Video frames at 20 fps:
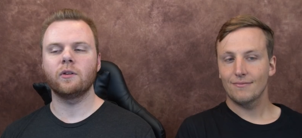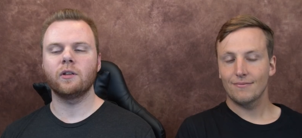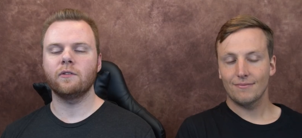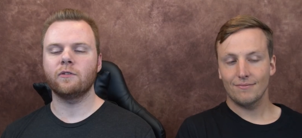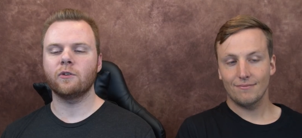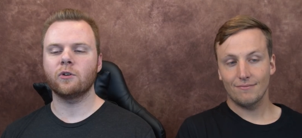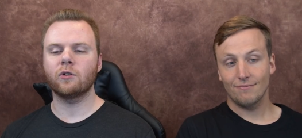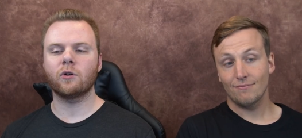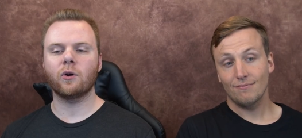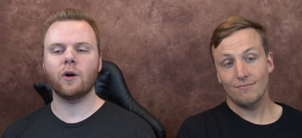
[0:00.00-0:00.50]

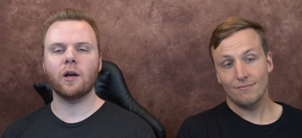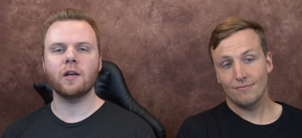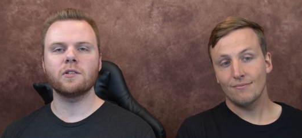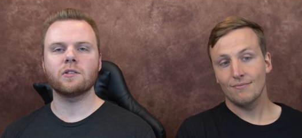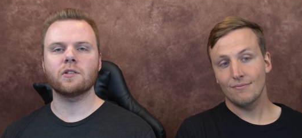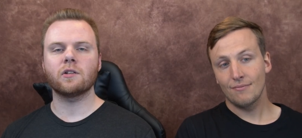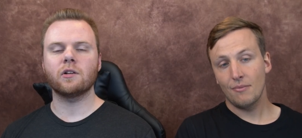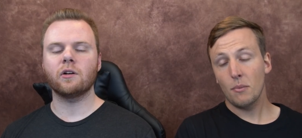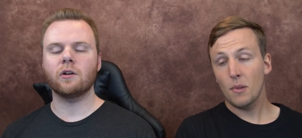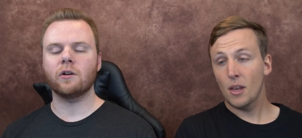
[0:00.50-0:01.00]
Speaker 1: even
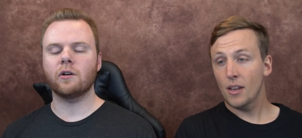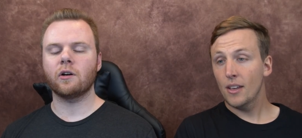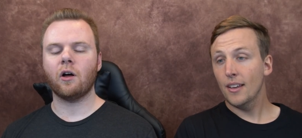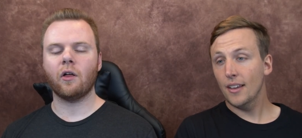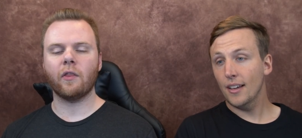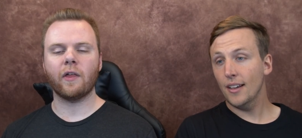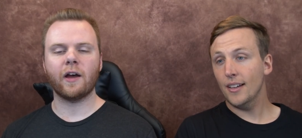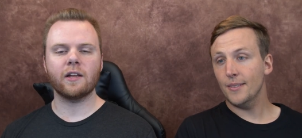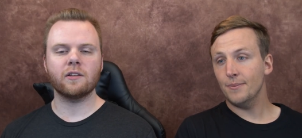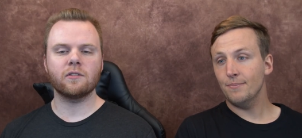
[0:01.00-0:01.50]
crazier and
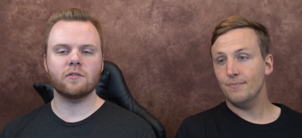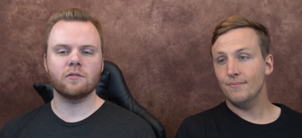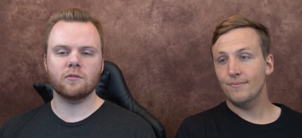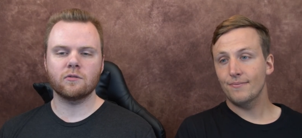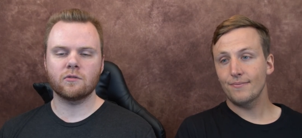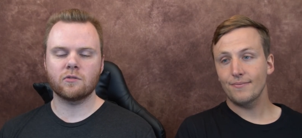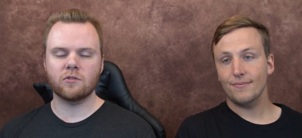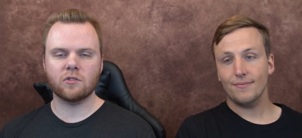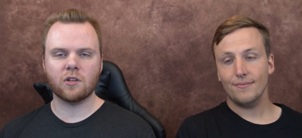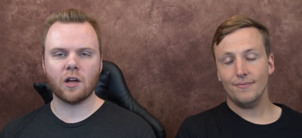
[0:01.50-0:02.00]
all
Speaker 2: that
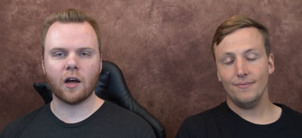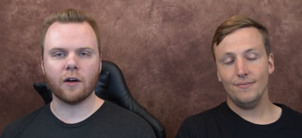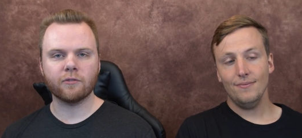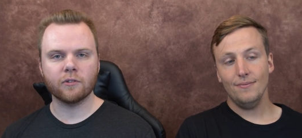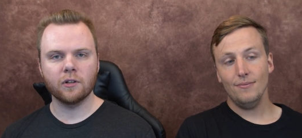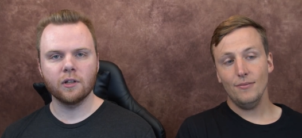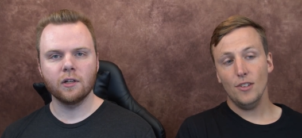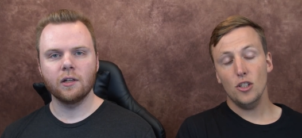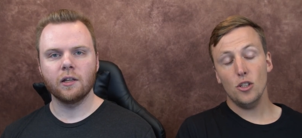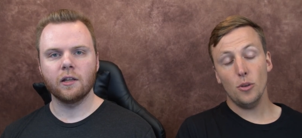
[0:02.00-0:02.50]

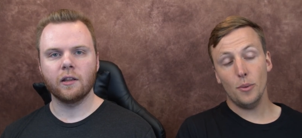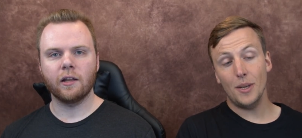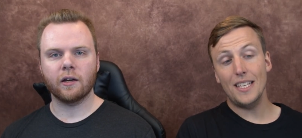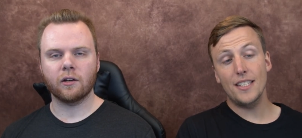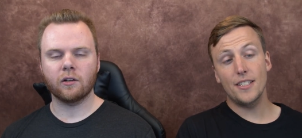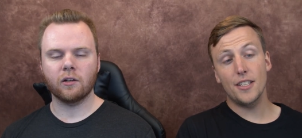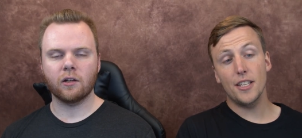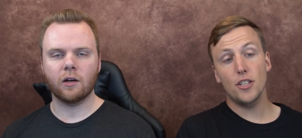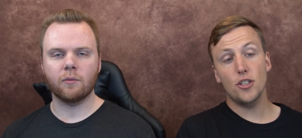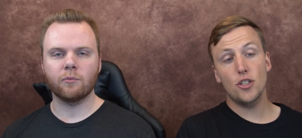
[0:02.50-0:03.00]
stuff. So
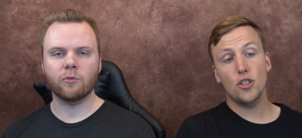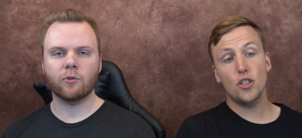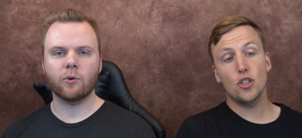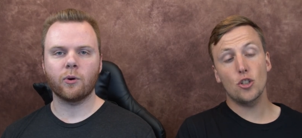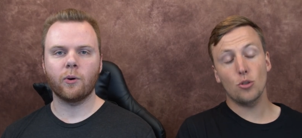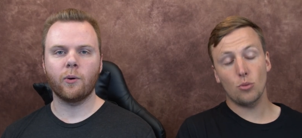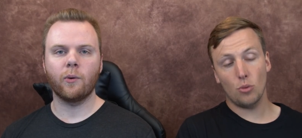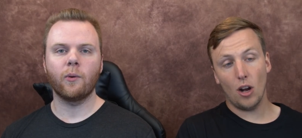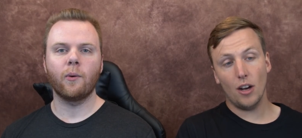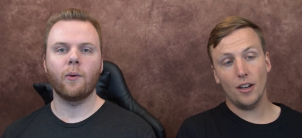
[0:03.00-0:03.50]
he's the
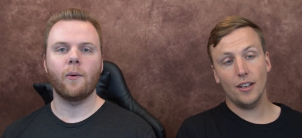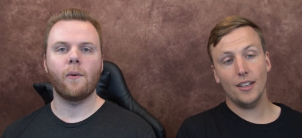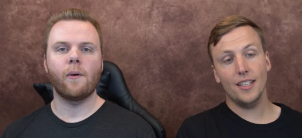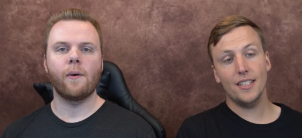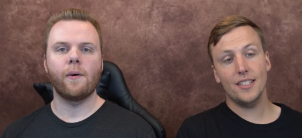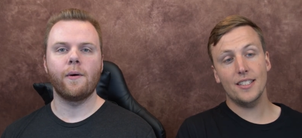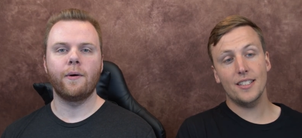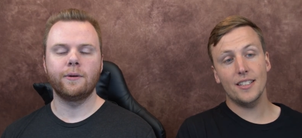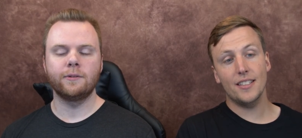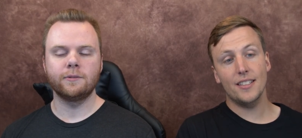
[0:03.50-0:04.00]

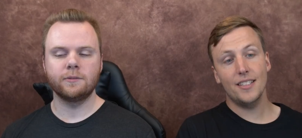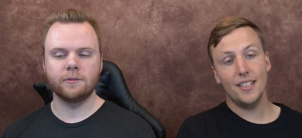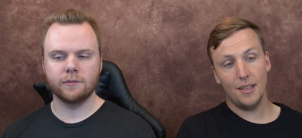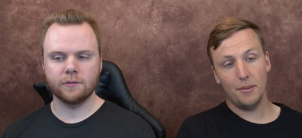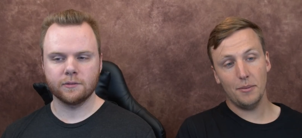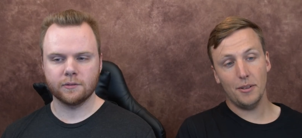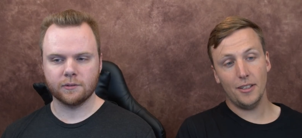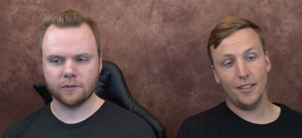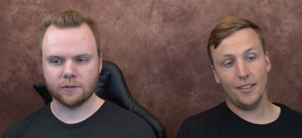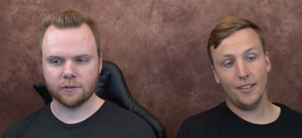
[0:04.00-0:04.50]
strongest
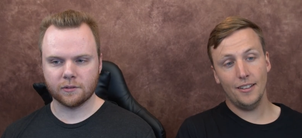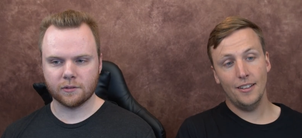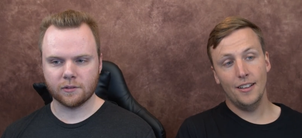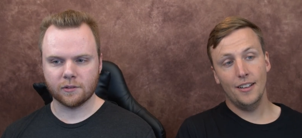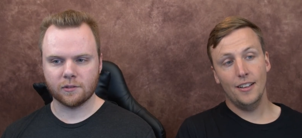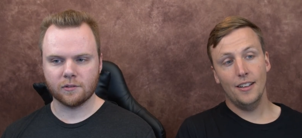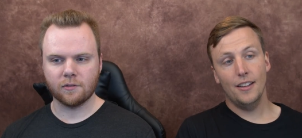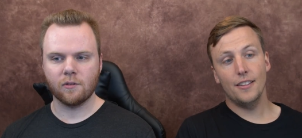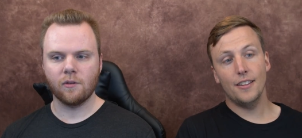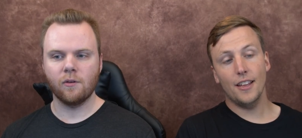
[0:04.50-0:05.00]
demon
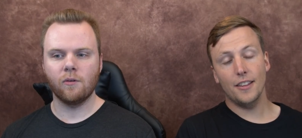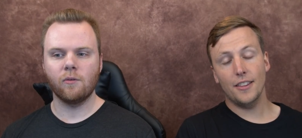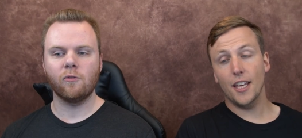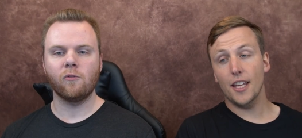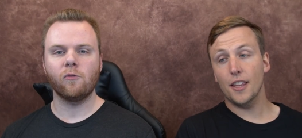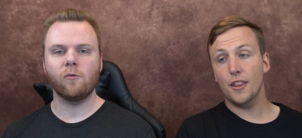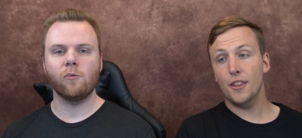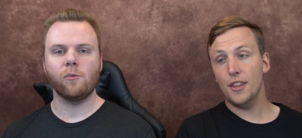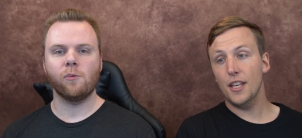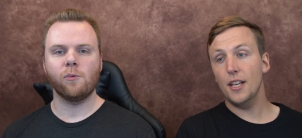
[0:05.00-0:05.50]
that
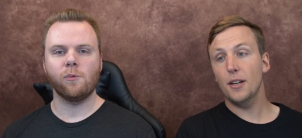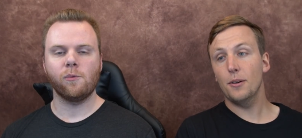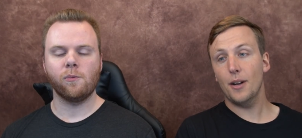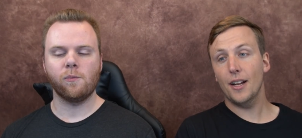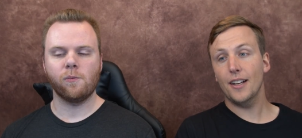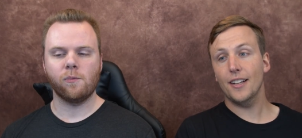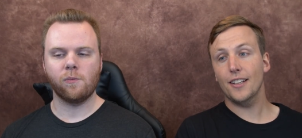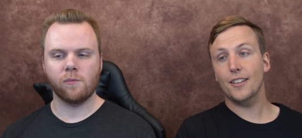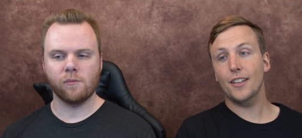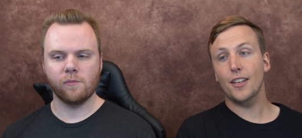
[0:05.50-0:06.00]
they
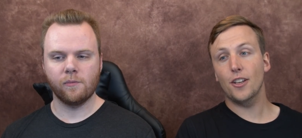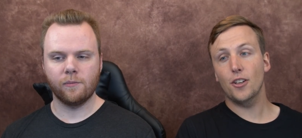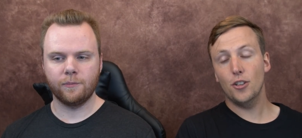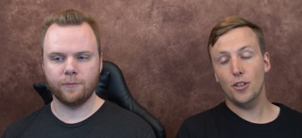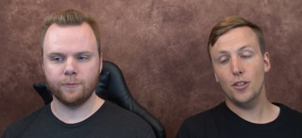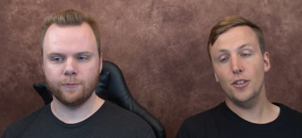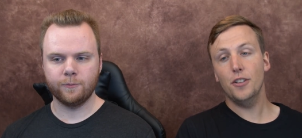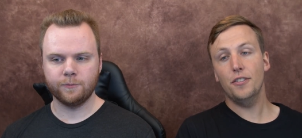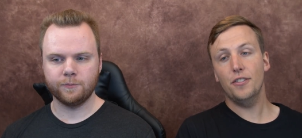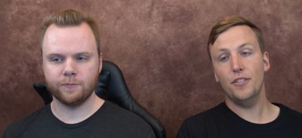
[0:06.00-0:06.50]
theoretically
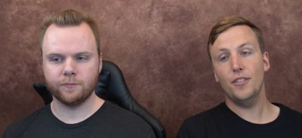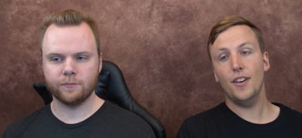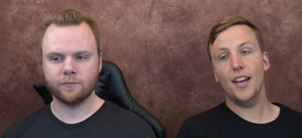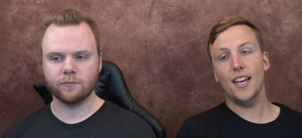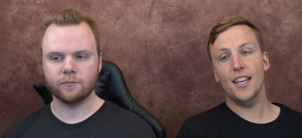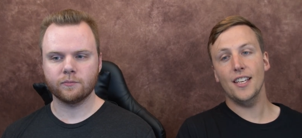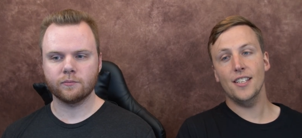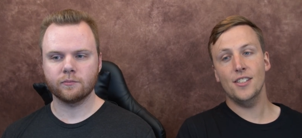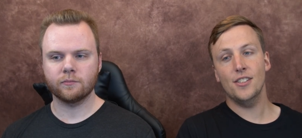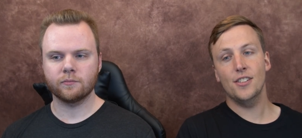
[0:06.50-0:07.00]
could
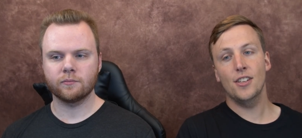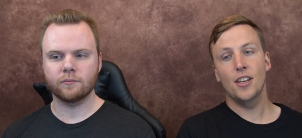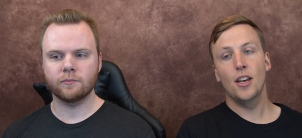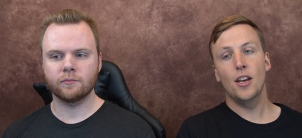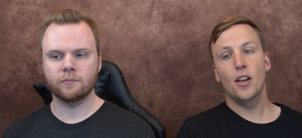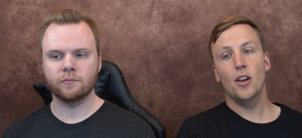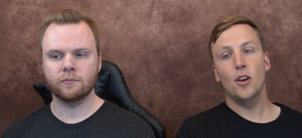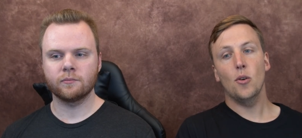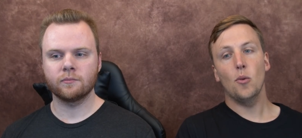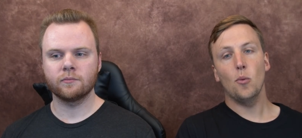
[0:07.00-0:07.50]
face
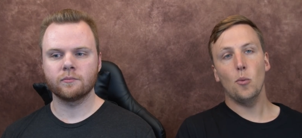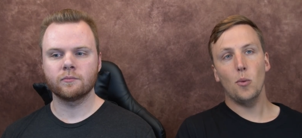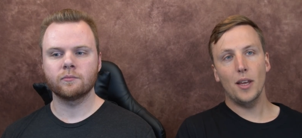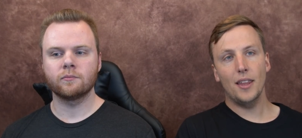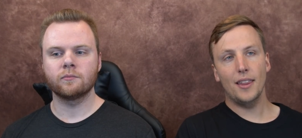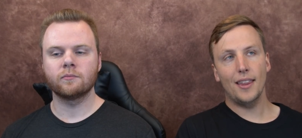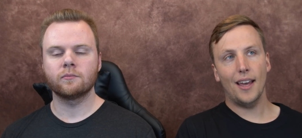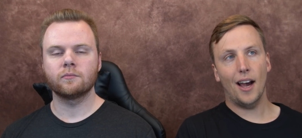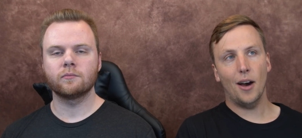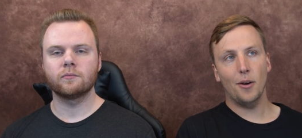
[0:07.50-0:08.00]

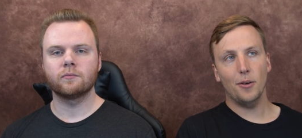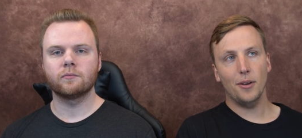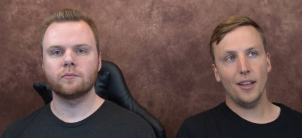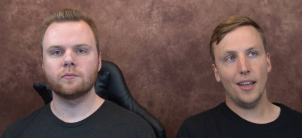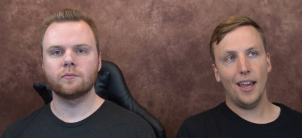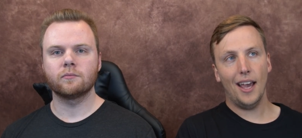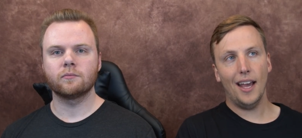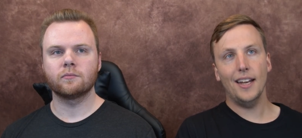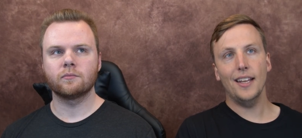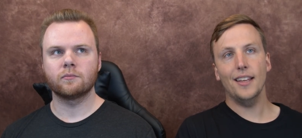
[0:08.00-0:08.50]
without
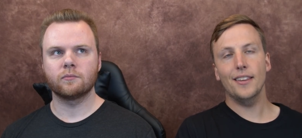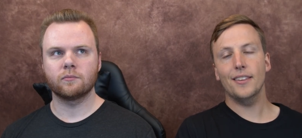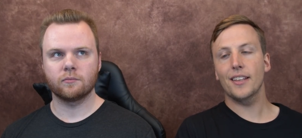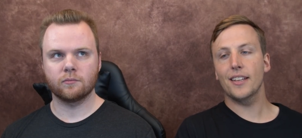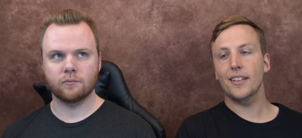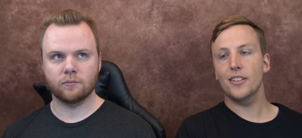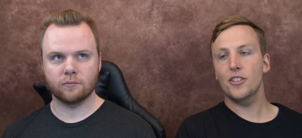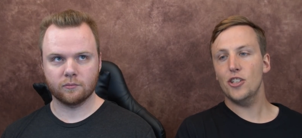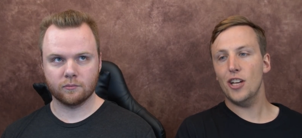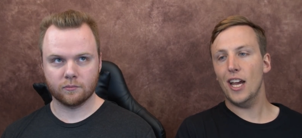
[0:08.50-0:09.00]

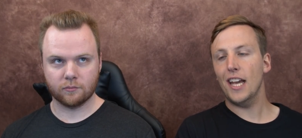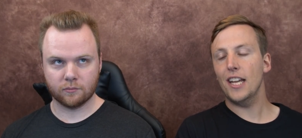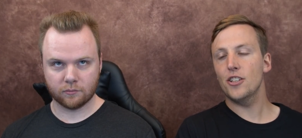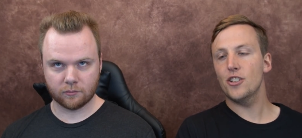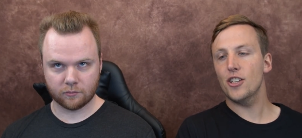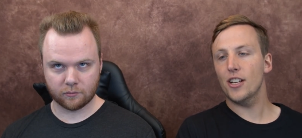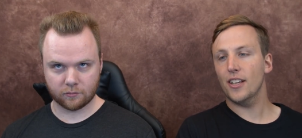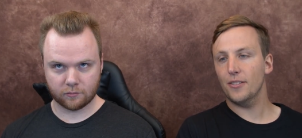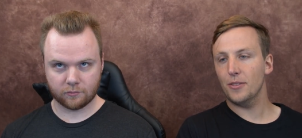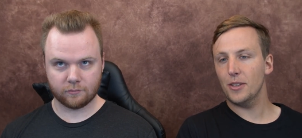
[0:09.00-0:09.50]
anything
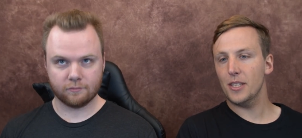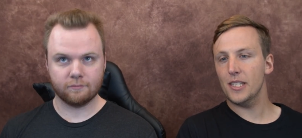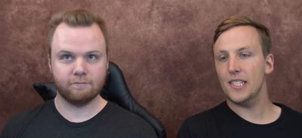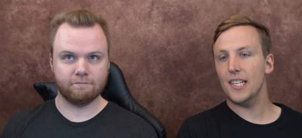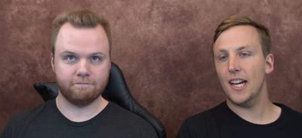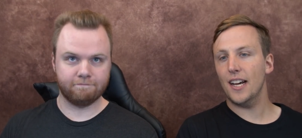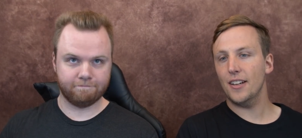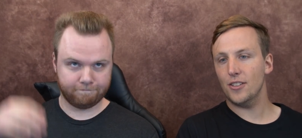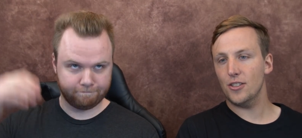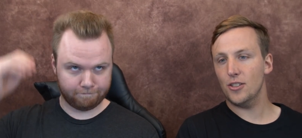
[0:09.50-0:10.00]
changing with the
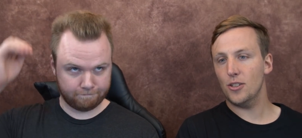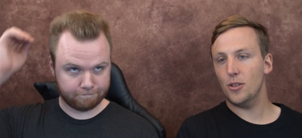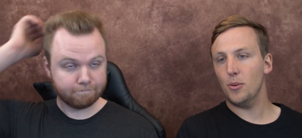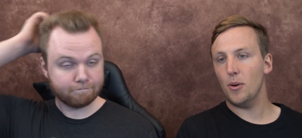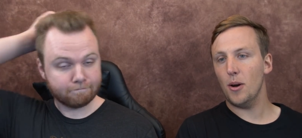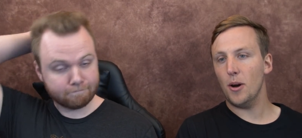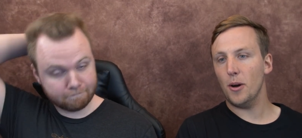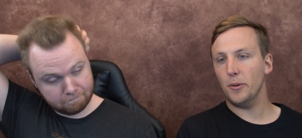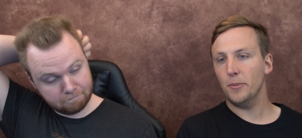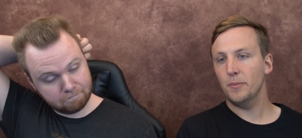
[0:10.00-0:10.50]
status
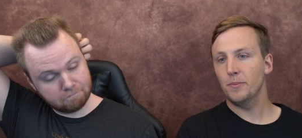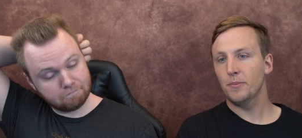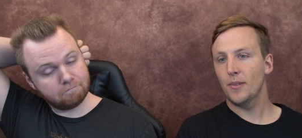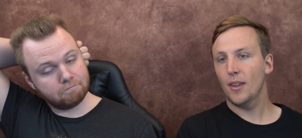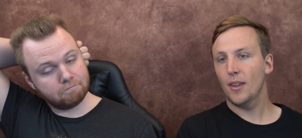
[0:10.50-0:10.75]
quo.